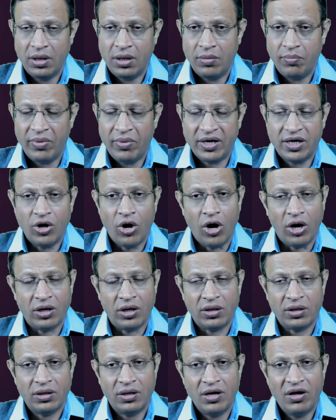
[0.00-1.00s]
but not
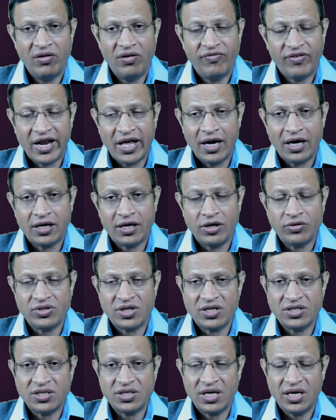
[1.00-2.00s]
for elective
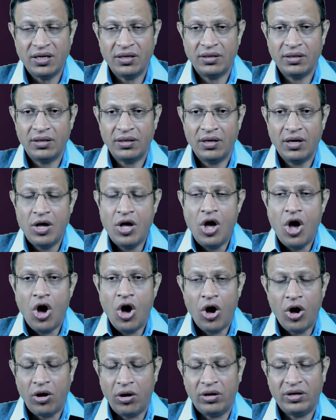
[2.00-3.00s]
surgery
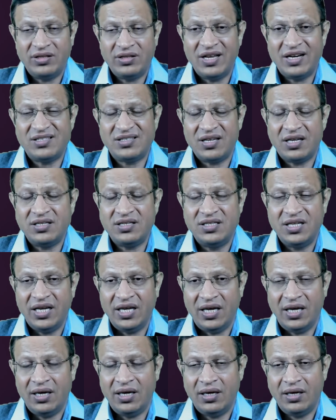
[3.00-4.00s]
or that
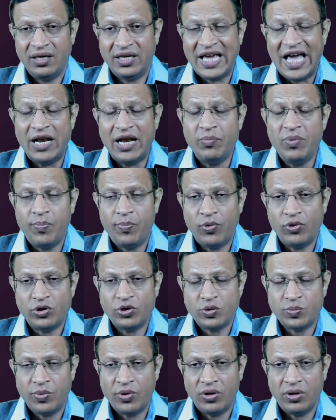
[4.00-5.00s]
surgery can be
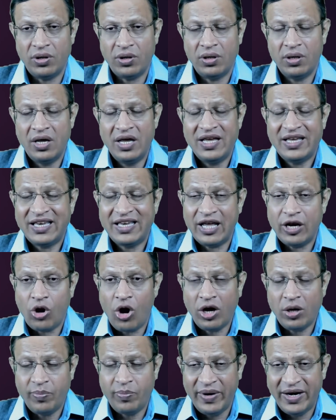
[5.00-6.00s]
postponed
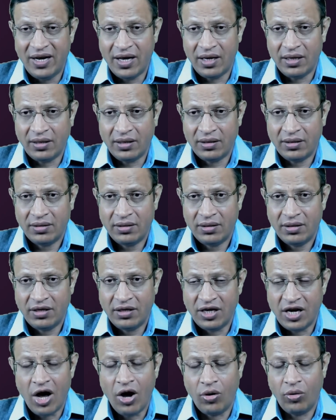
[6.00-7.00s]
cannot be done
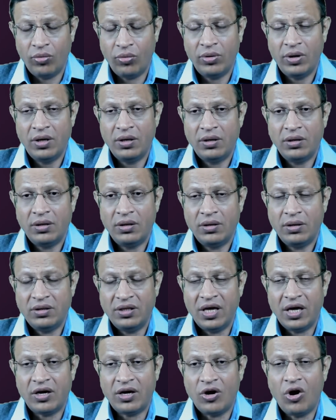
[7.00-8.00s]
now, they
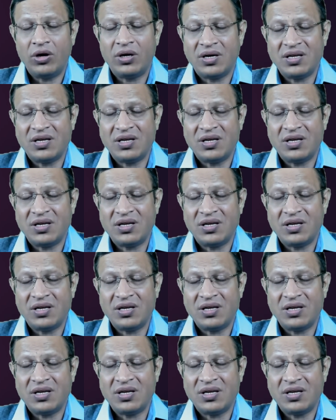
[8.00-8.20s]
are not